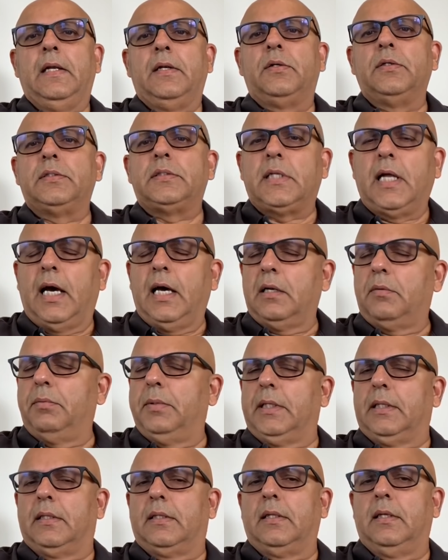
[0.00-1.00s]
To start
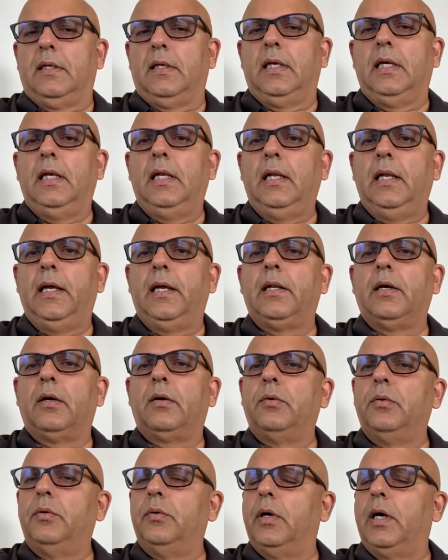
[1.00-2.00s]
with, he led a
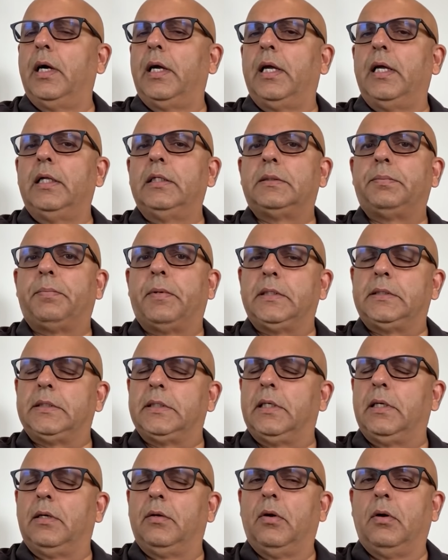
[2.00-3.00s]
coup against
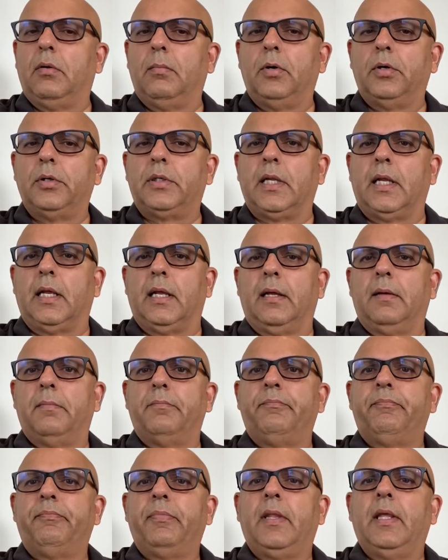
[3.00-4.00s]
President Obote
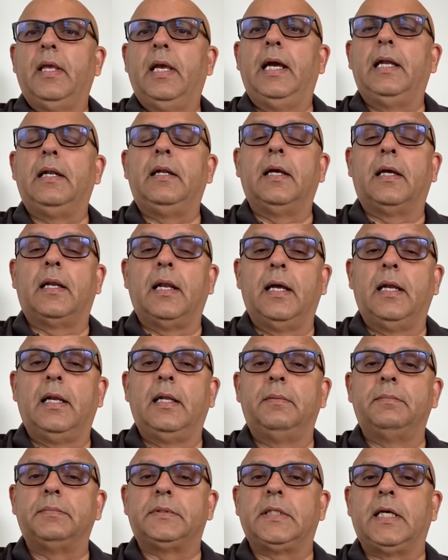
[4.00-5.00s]
and declared
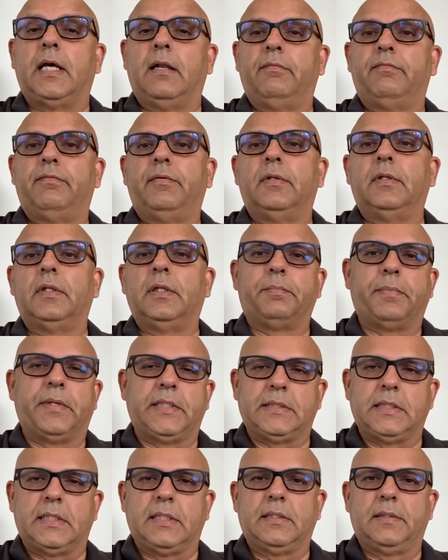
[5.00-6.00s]
himself the
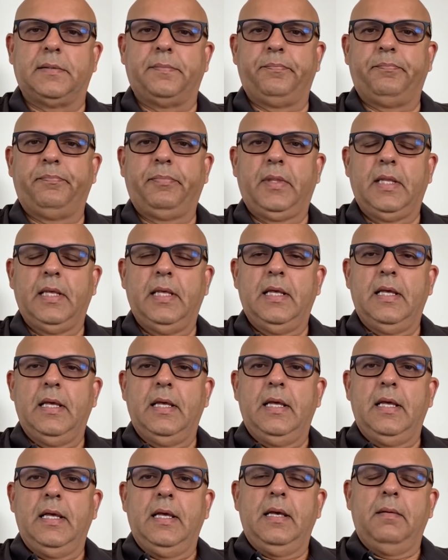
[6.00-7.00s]
president.
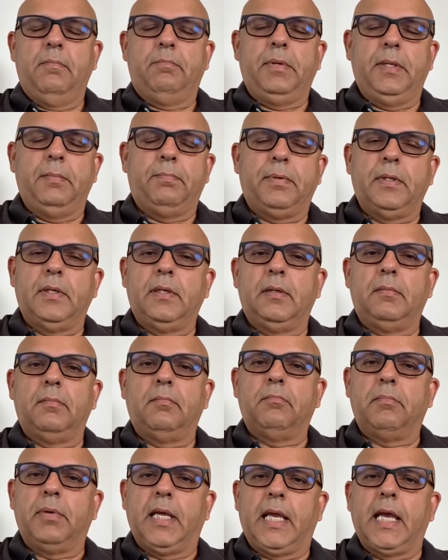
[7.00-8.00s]
People
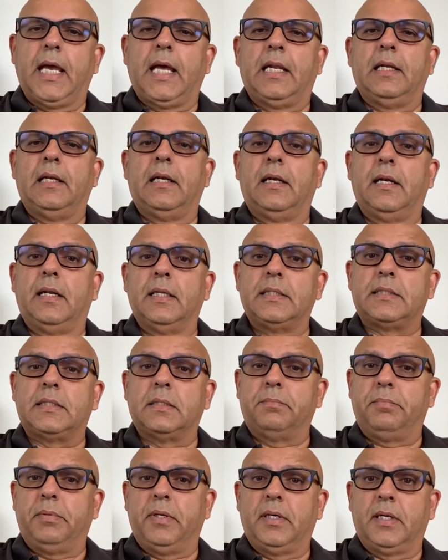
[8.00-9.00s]
began
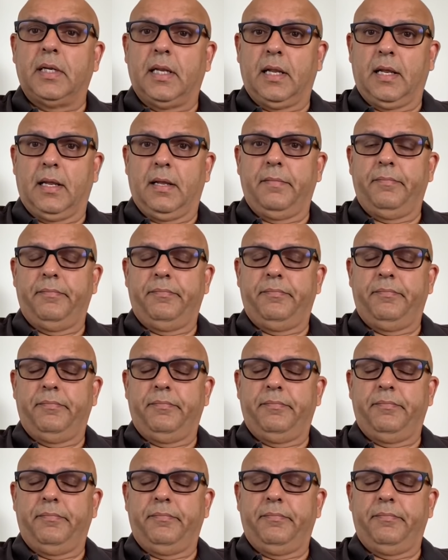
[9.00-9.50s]
disappearing.